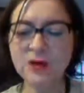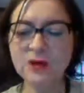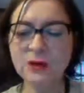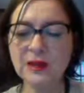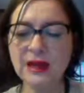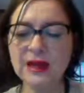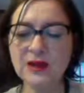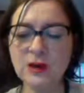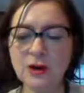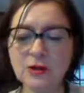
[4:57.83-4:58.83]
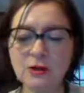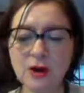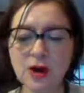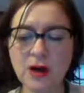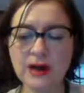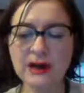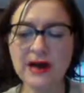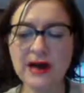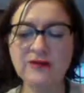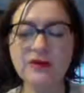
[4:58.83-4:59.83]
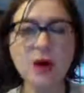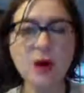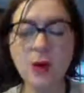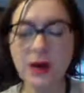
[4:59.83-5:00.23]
You're laying on a rock and have no